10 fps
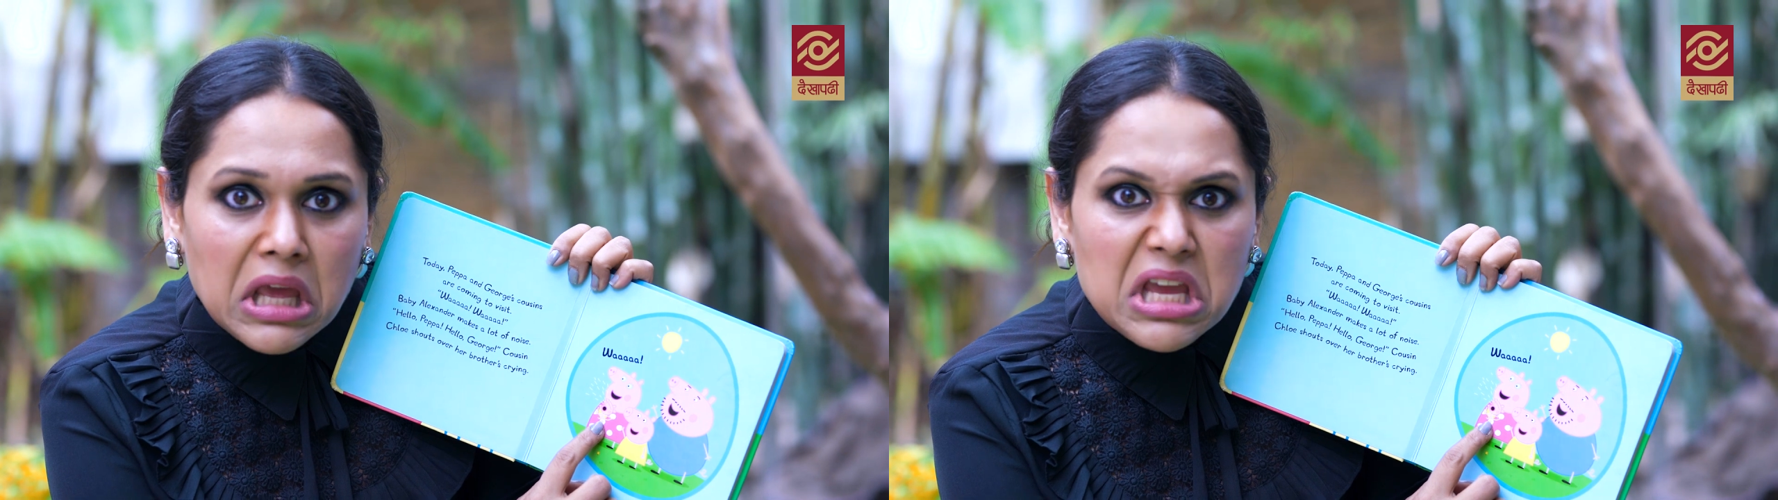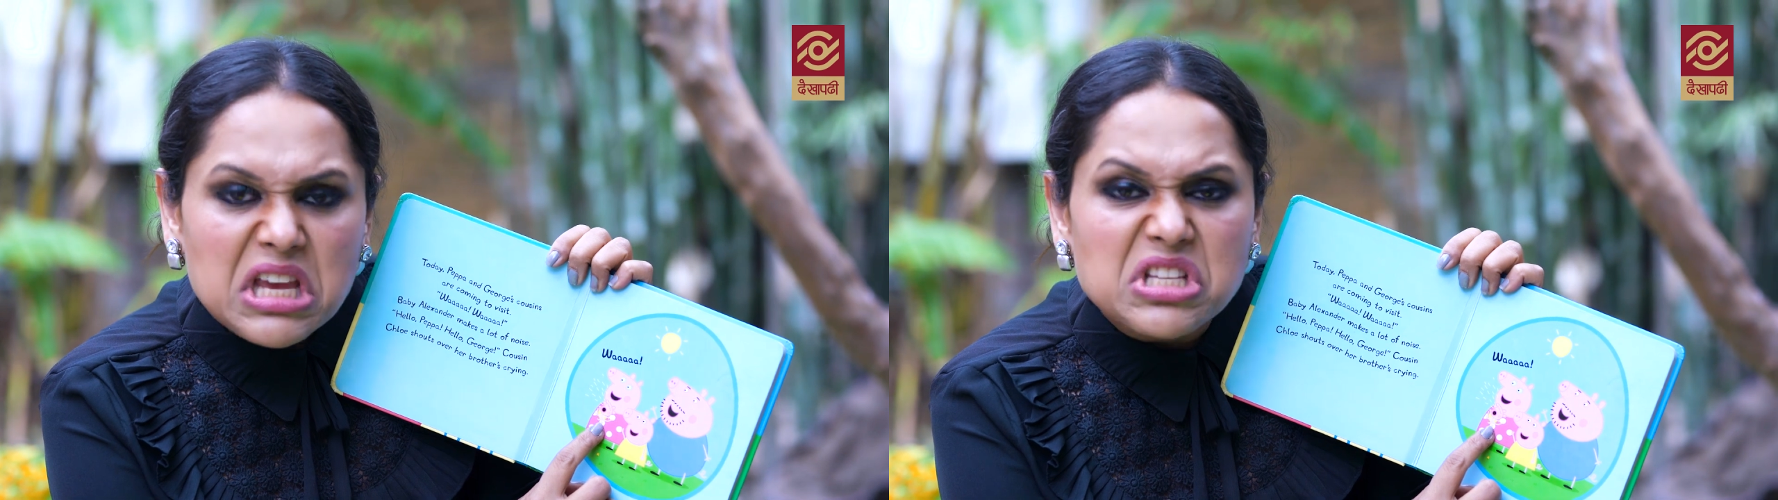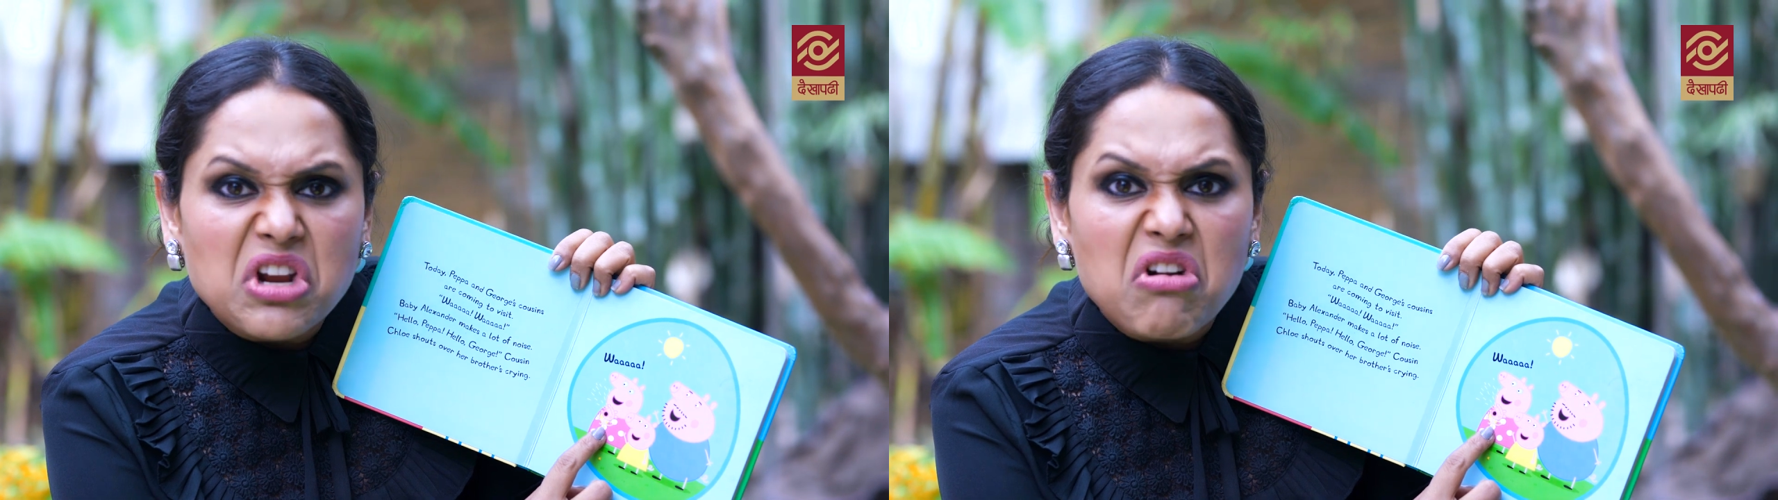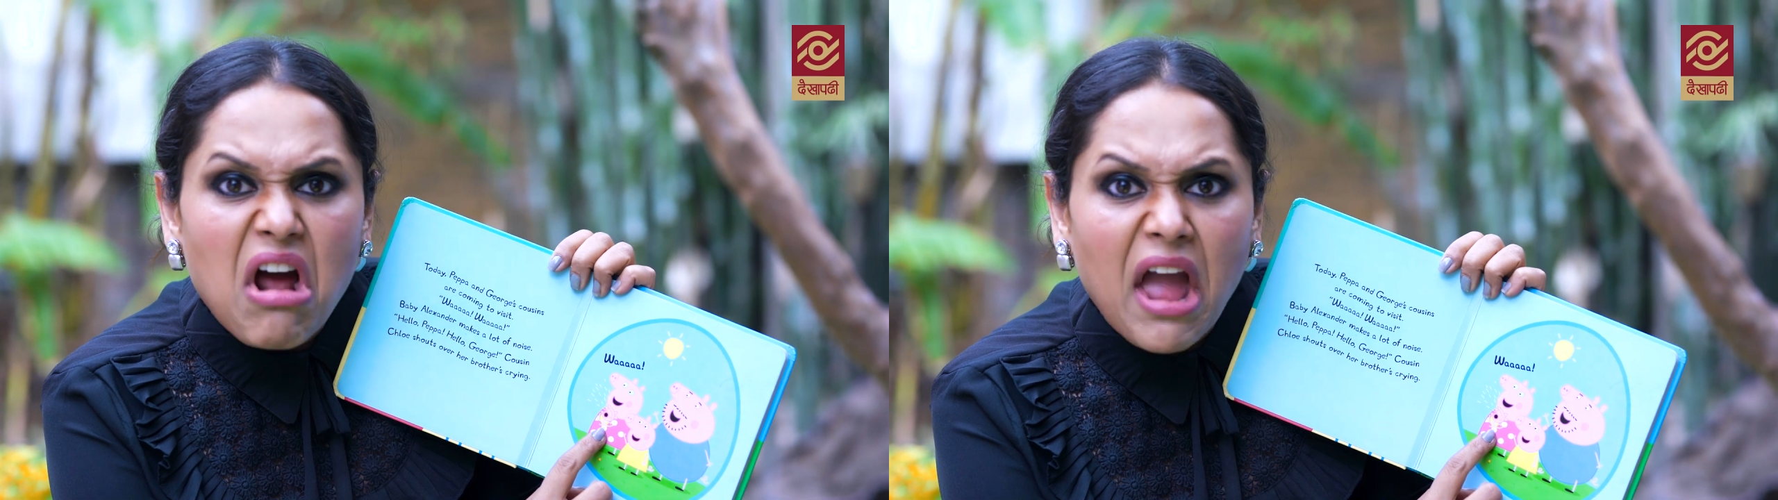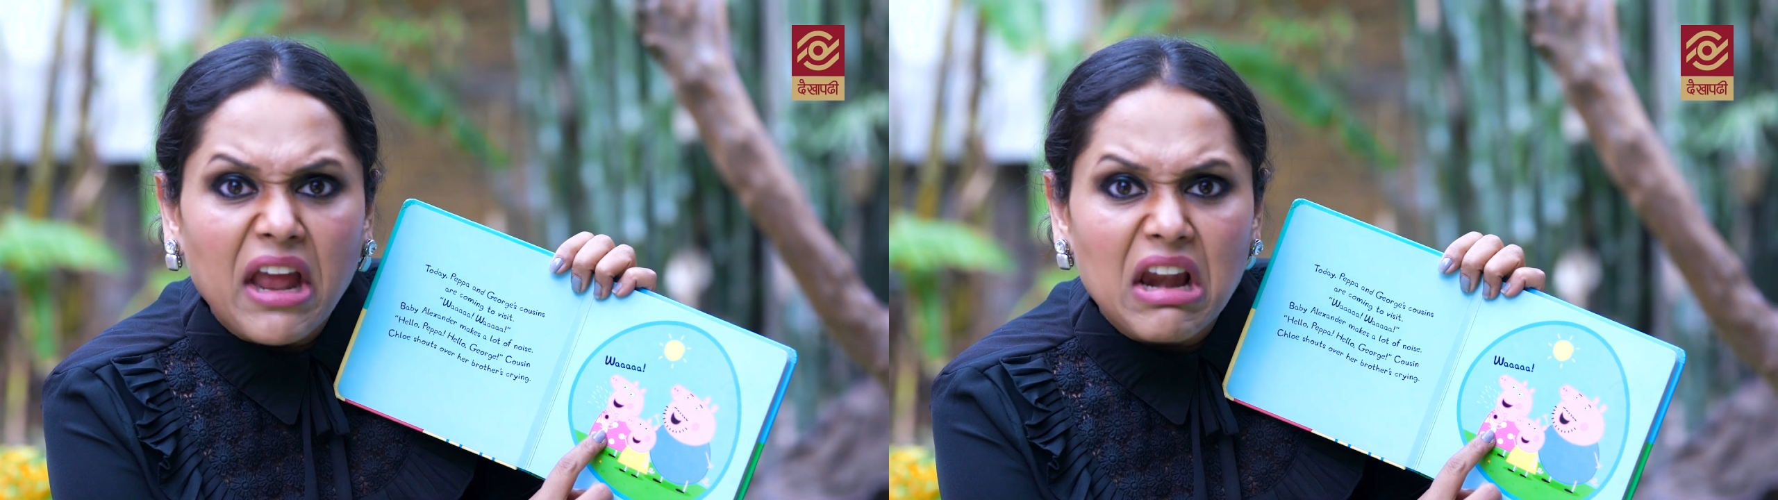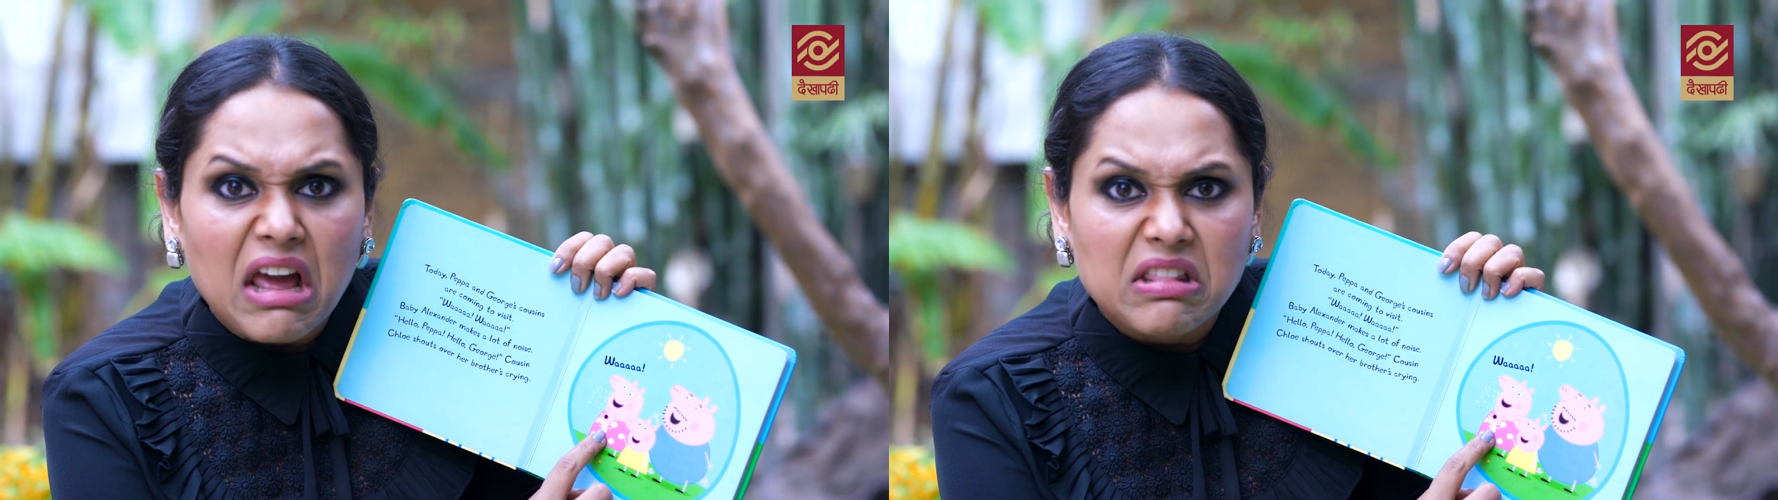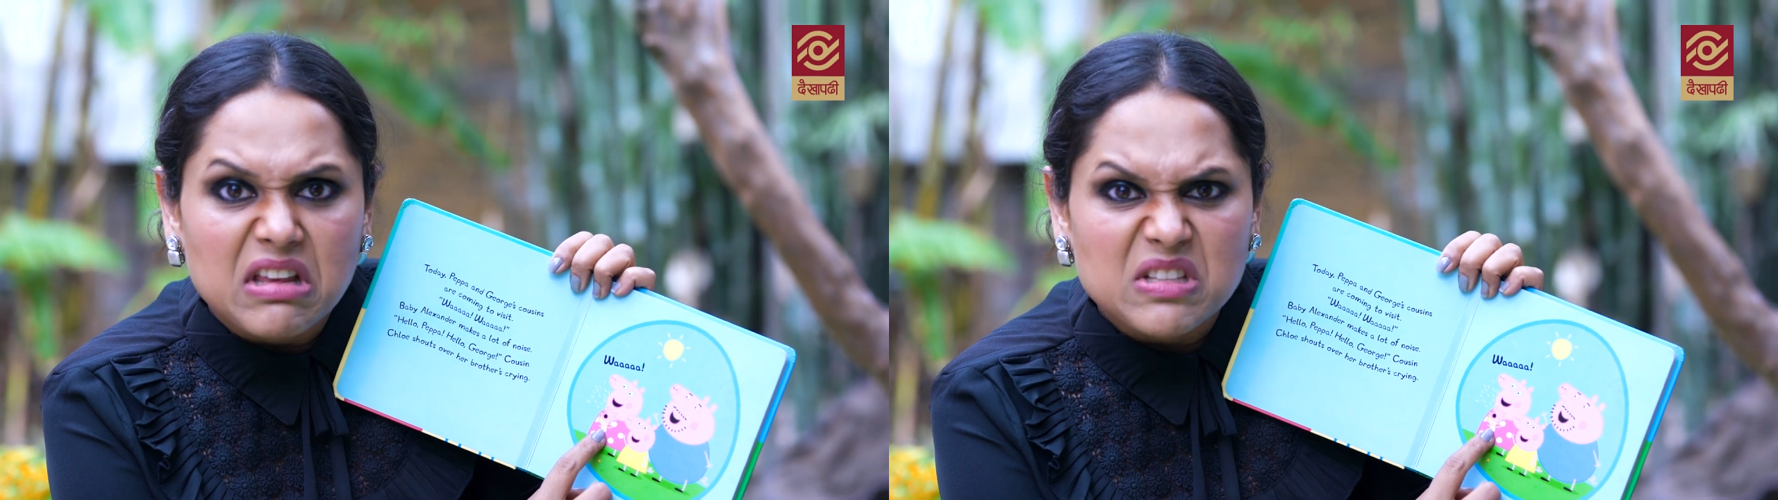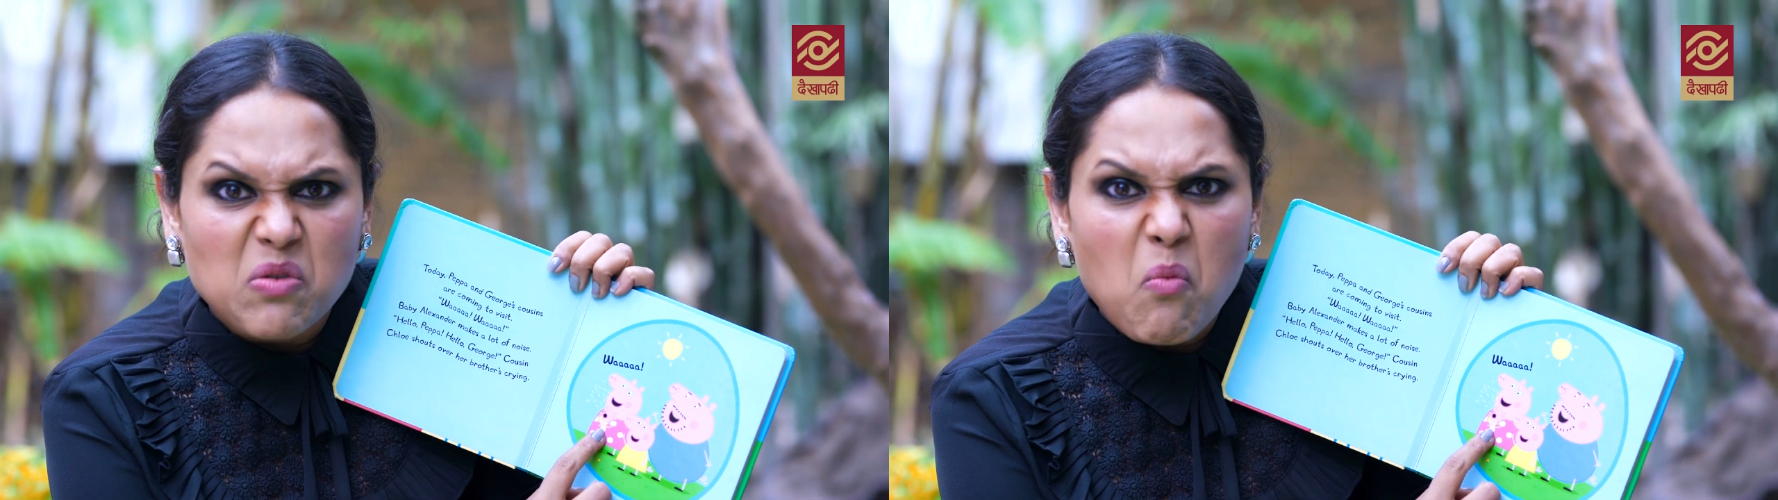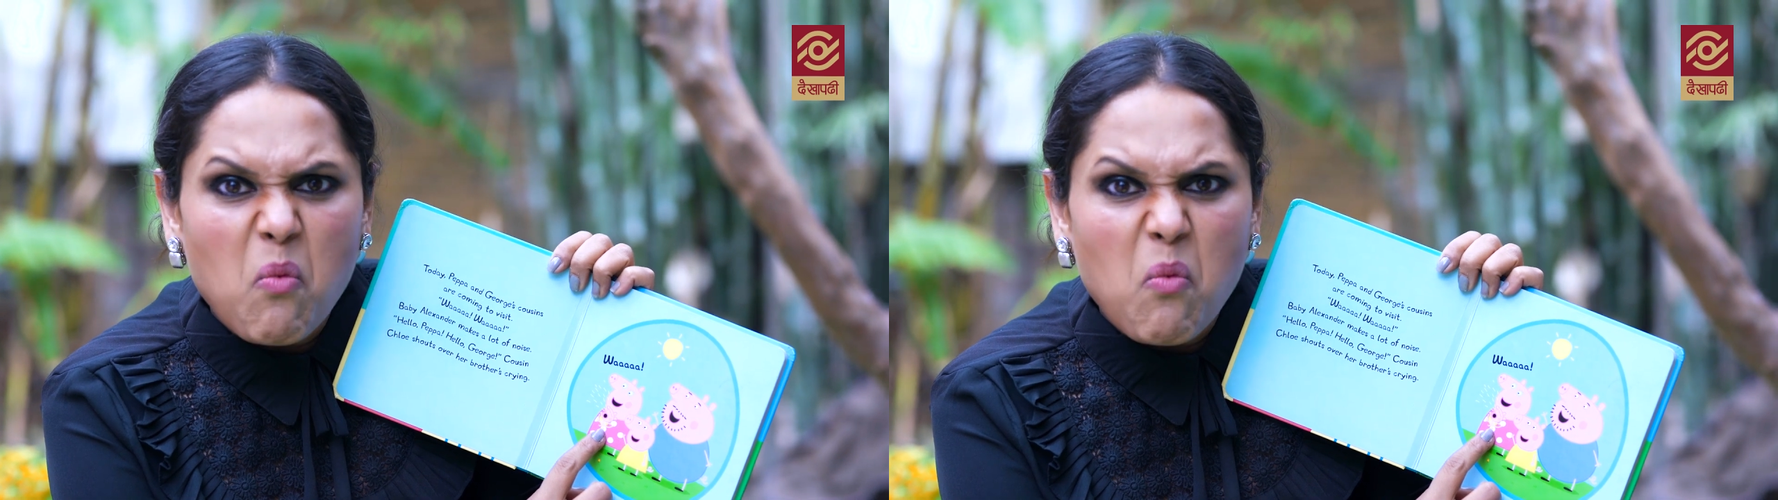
He's crying like this.